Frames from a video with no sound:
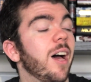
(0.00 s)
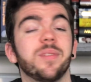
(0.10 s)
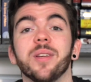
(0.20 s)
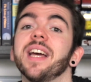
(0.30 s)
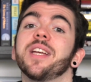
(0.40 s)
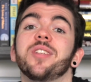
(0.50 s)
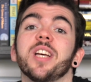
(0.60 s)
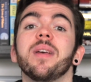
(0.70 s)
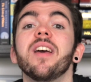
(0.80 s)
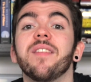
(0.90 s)
so thank you,
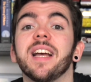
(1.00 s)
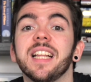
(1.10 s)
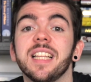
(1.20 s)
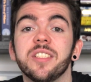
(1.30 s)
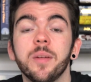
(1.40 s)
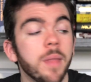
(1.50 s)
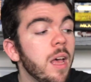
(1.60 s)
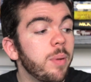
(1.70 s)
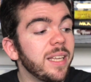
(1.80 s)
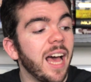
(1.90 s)
Jamie, for getting these done.
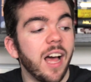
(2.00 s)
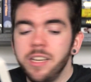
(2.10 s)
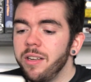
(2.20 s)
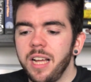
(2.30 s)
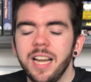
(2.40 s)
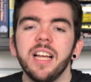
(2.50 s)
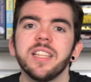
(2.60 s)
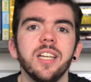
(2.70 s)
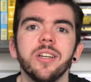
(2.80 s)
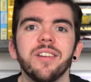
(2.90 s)
But yeah, I
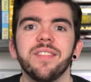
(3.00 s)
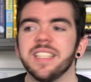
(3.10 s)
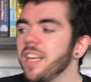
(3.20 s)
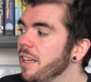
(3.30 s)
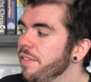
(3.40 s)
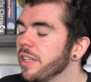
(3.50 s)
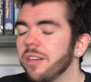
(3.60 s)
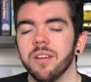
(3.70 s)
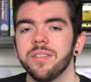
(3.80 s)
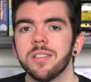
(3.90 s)
like the look of these. I love the
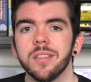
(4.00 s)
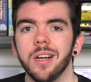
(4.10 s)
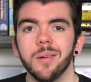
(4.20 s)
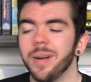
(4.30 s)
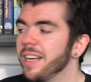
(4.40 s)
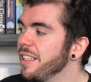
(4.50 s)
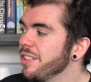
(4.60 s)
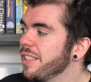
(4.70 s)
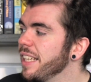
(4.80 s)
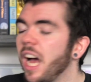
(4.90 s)
covers, and I
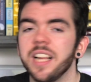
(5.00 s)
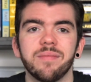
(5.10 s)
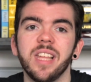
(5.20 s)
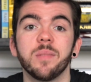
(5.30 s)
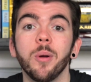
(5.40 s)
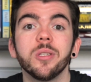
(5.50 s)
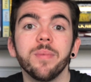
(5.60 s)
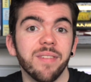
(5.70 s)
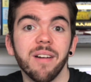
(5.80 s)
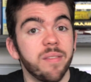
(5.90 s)
just think they're supposed
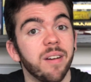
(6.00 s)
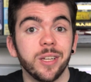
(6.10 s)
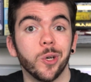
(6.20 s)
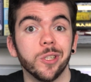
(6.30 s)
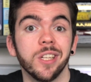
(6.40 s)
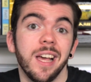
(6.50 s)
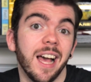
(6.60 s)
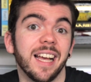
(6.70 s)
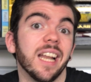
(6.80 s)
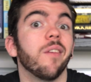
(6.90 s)
to be very, very good.
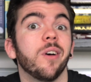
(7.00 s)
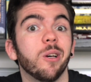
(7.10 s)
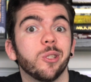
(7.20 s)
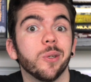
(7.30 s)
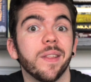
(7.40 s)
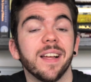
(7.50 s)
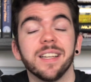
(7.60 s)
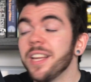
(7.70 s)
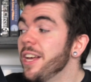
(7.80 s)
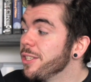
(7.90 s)
Again, I've heard good
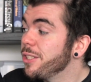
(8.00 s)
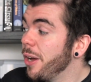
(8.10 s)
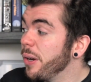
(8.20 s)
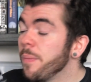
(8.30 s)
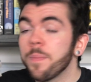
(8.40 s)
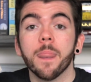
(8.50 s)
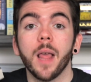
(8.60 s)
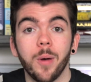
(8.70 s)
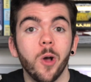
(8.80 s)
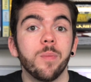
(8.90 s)
things, so
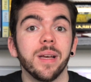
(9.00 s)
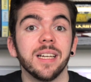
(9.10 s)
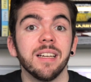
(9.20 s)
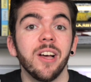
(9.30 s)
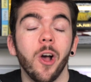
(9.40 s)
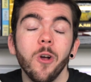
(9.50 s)
I'm hoping